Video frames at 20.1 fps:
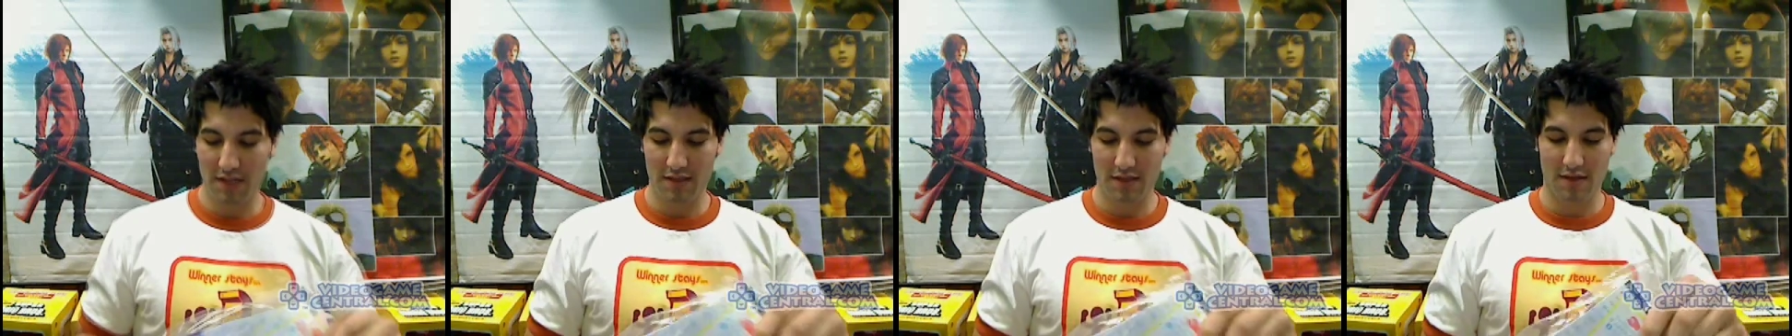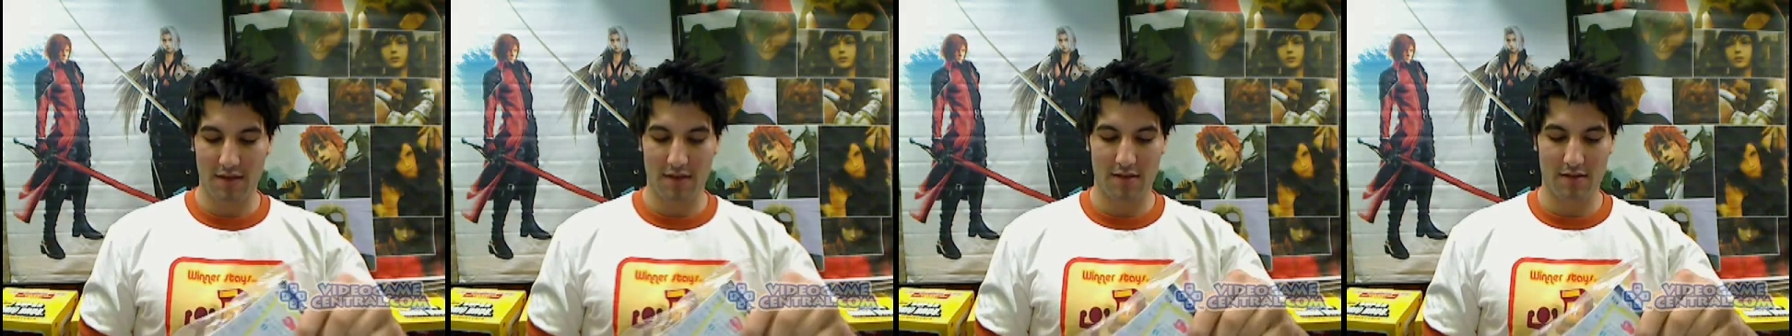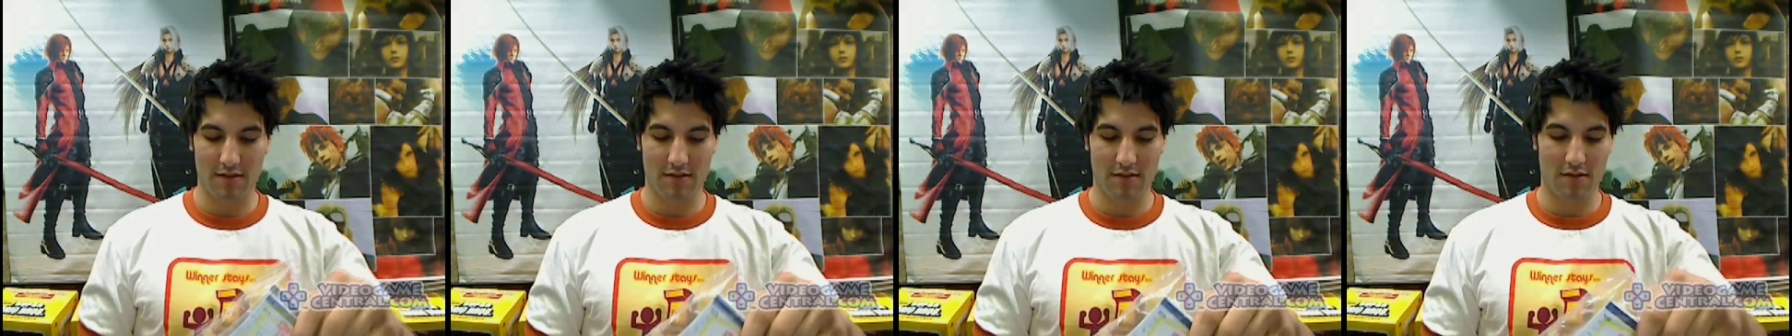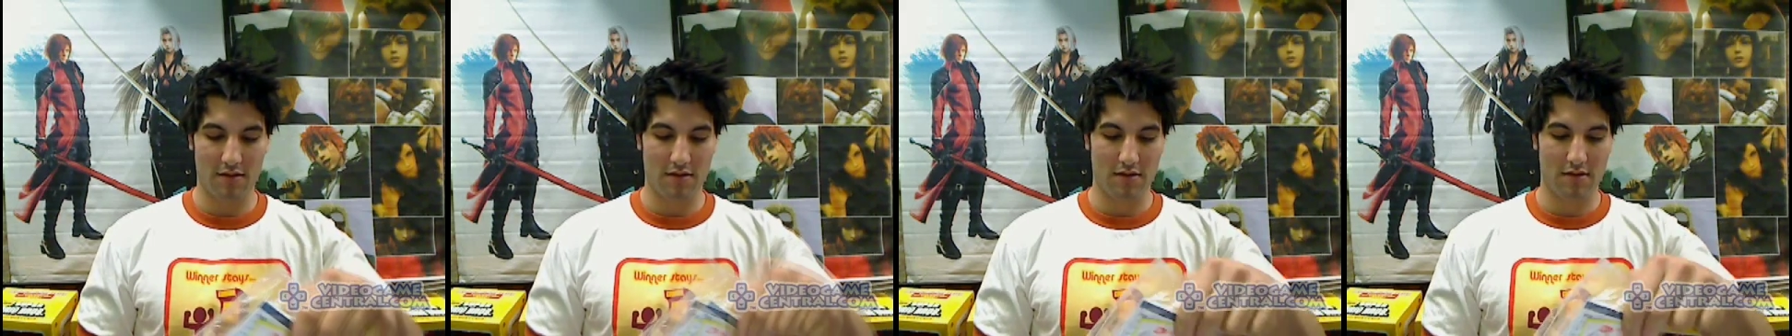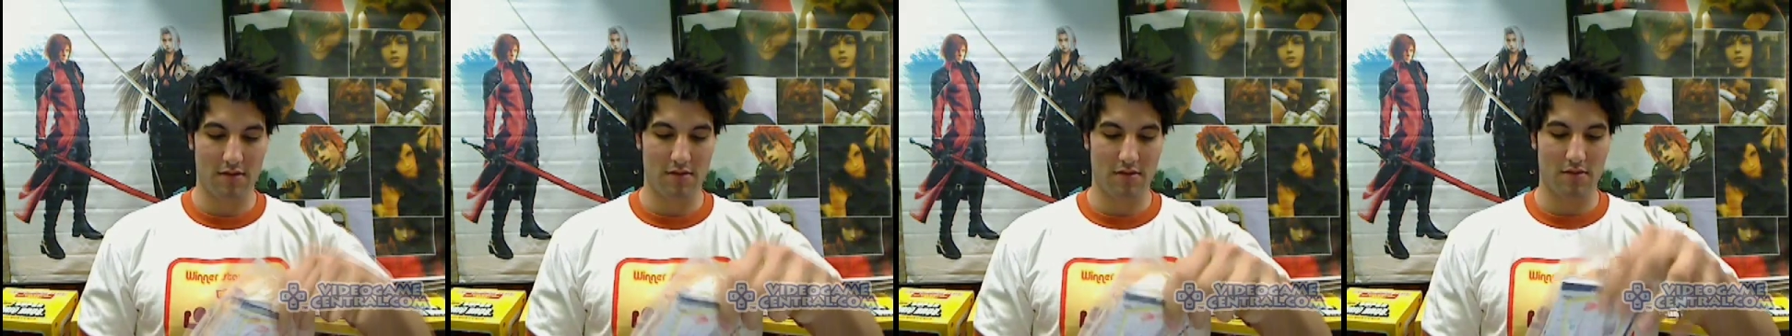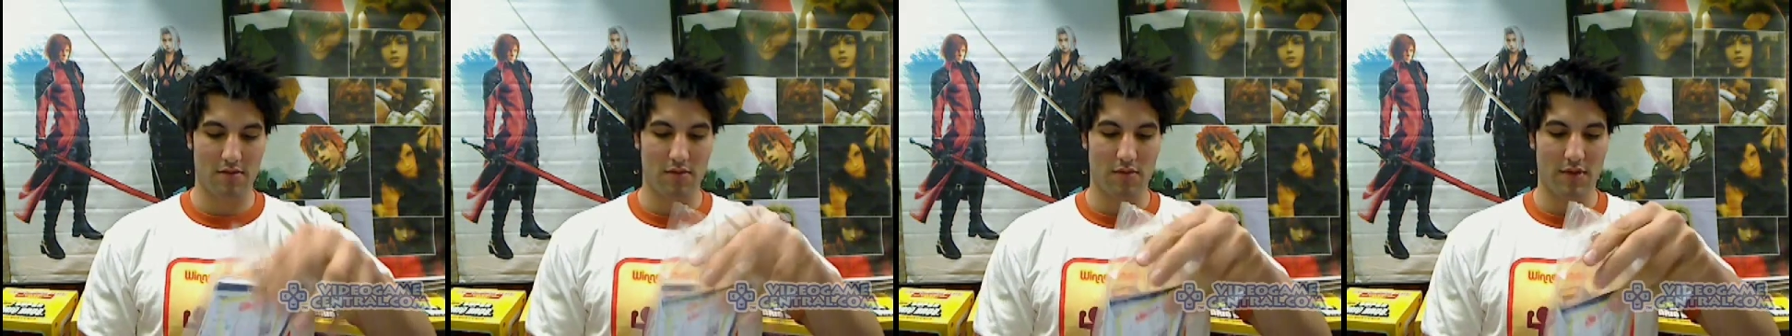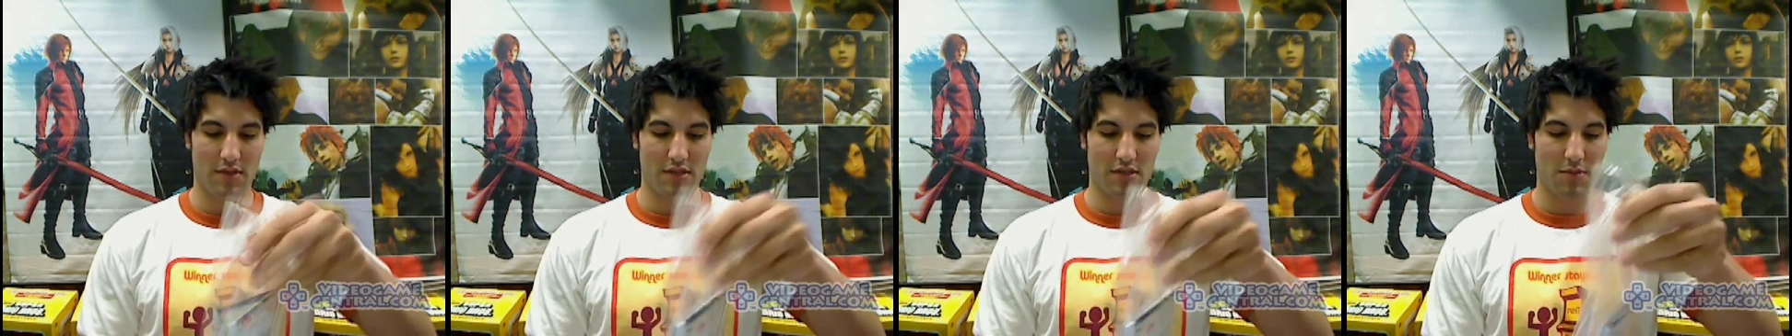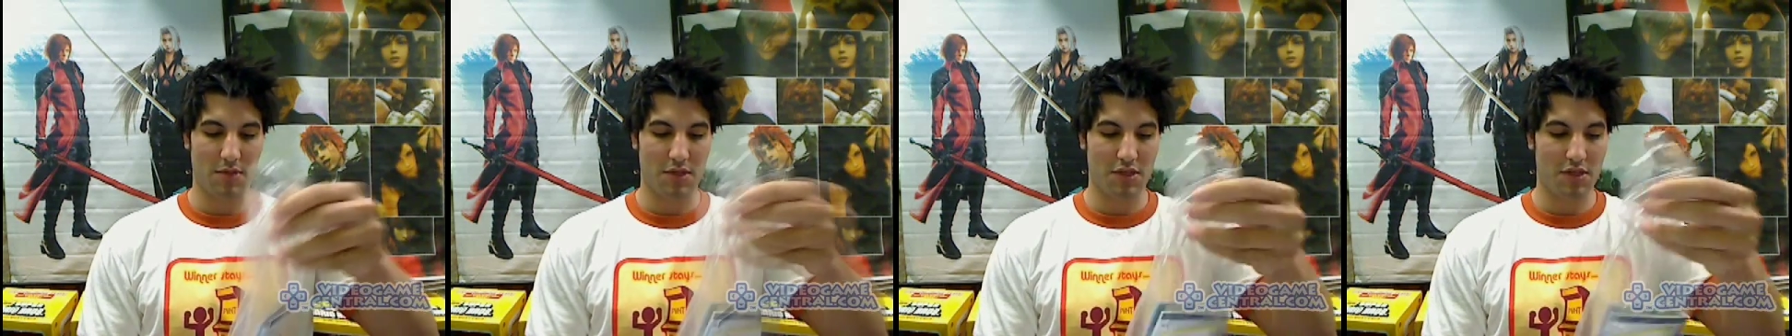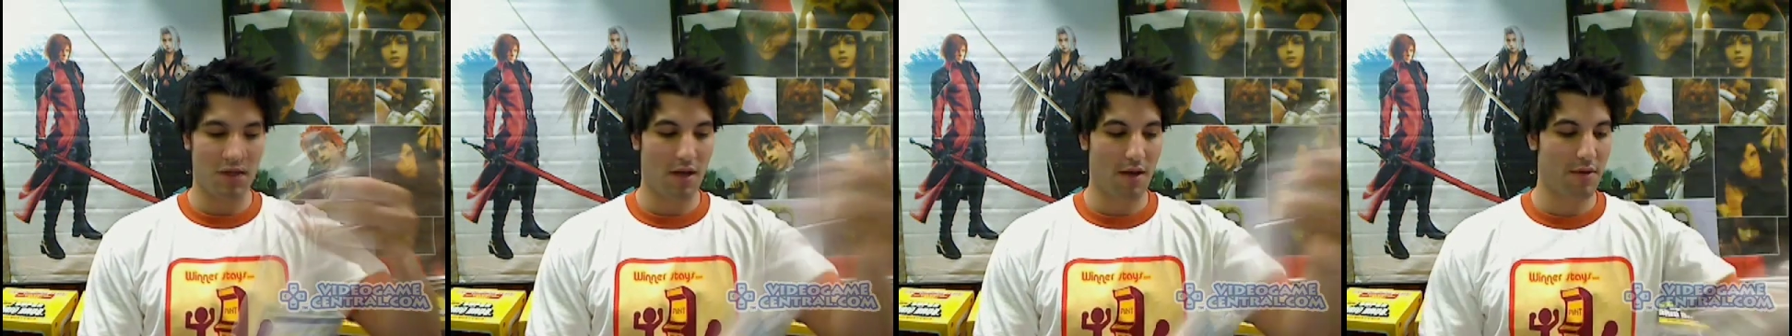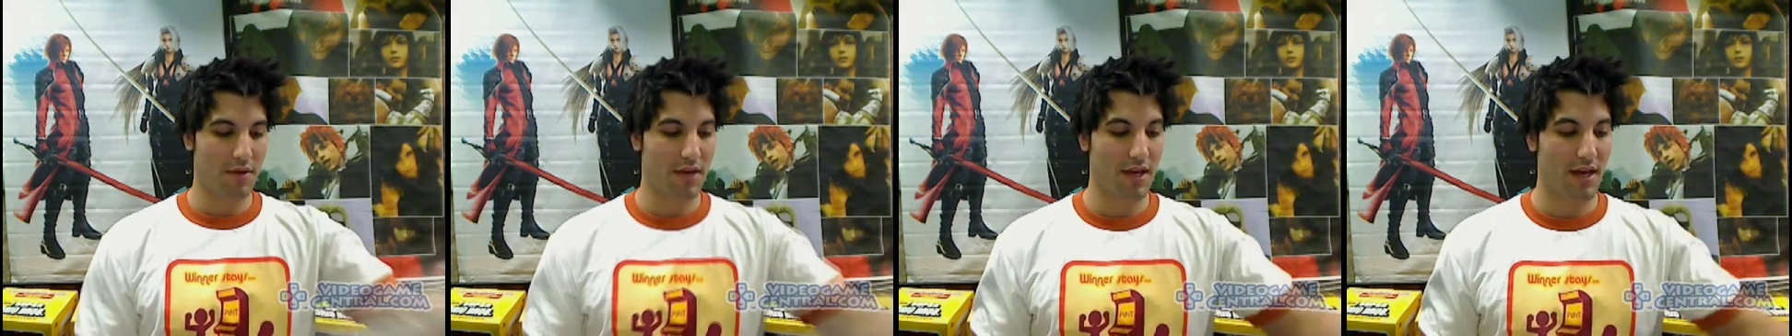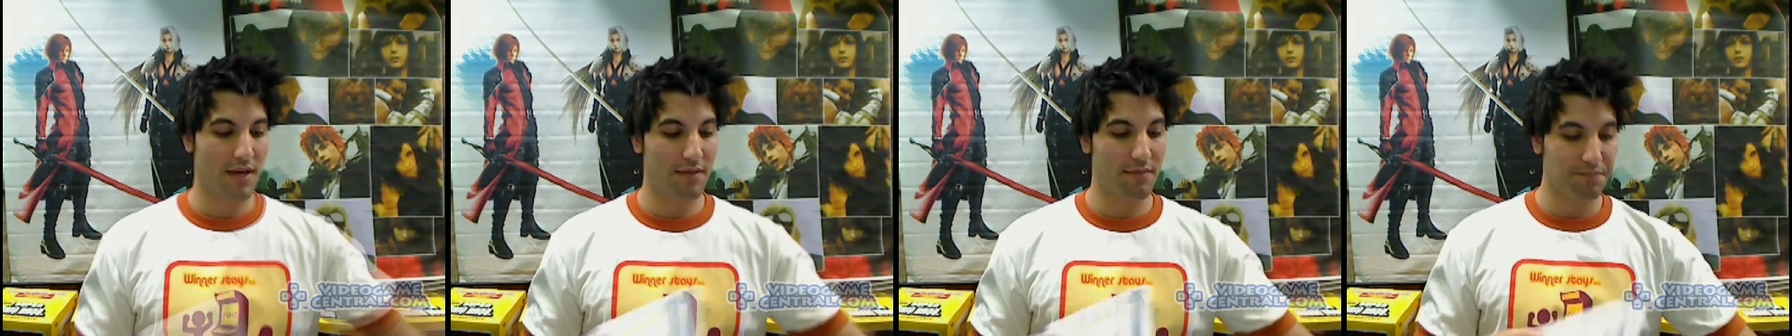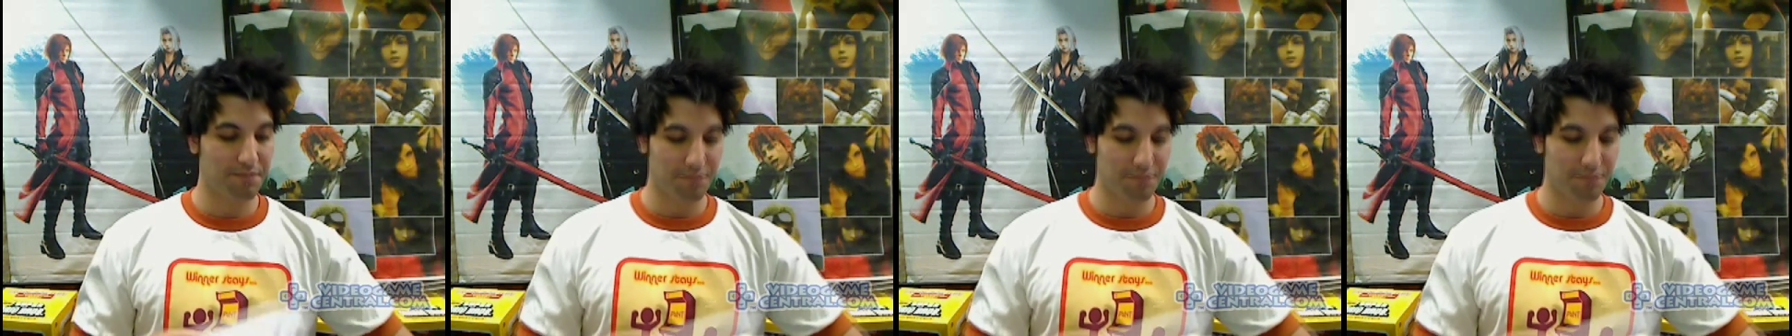to waste too much time with that.